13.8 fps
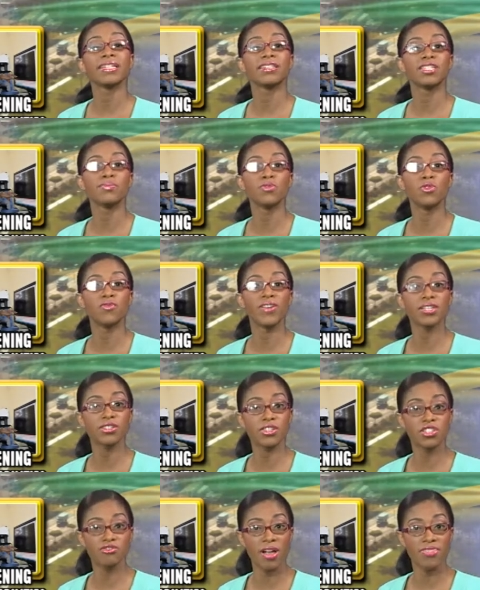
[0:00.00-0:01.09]
is moving to
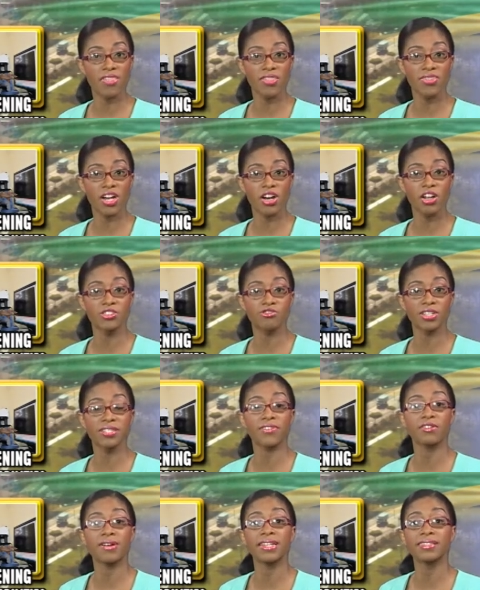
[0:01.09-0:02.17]
strengthen the country's
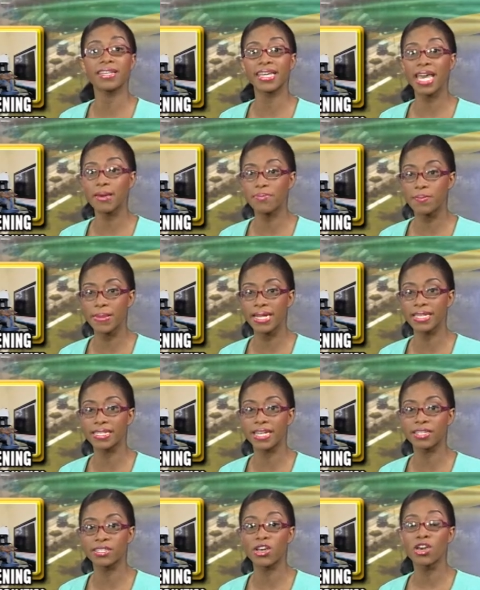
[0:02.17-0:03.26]
forensic
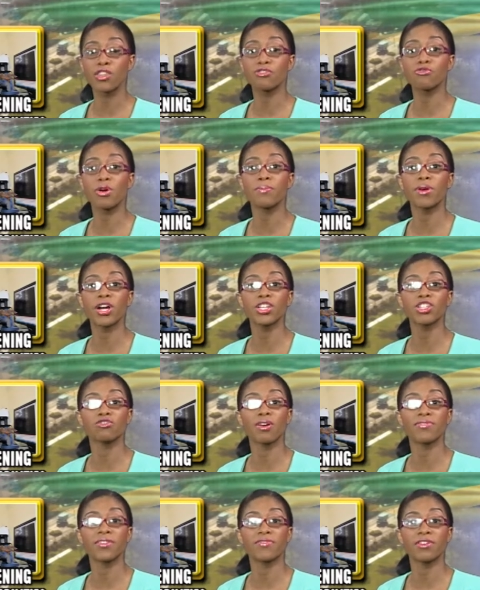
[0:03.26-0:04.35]
capabilities through a merger
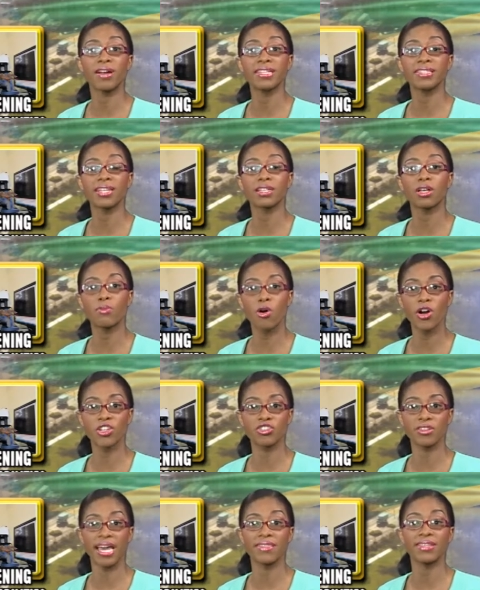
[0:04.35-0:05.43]
of the Forensic
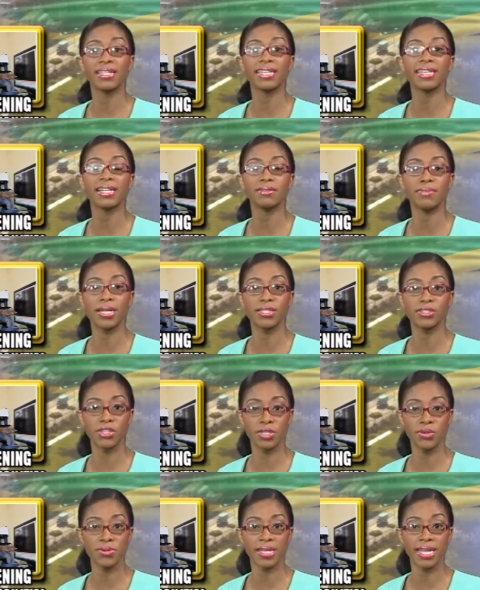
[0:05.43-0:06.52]
Laboratory and the Legal Medicine
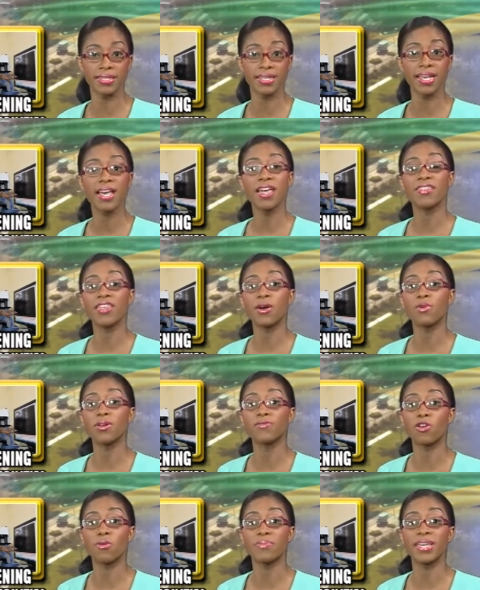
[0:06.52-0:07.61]
Unit. They will
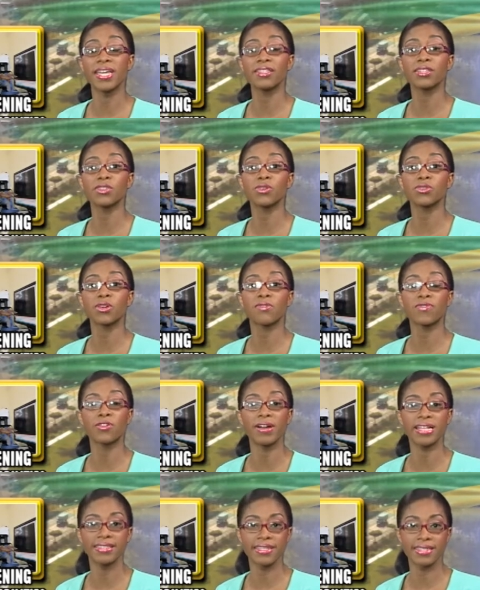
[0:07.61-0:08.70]
form the Institute of
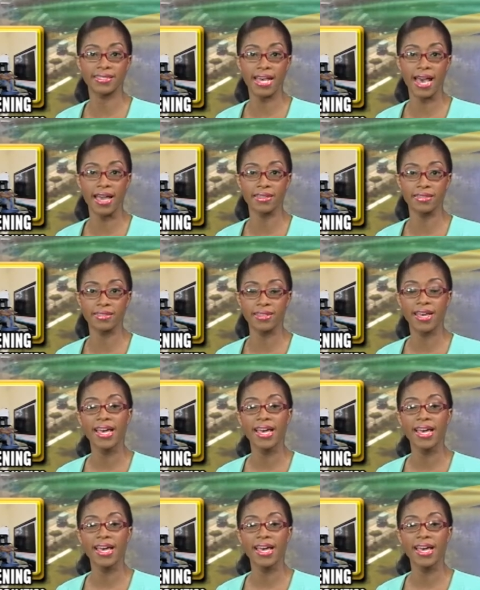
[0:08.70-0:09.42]
Forensic Science.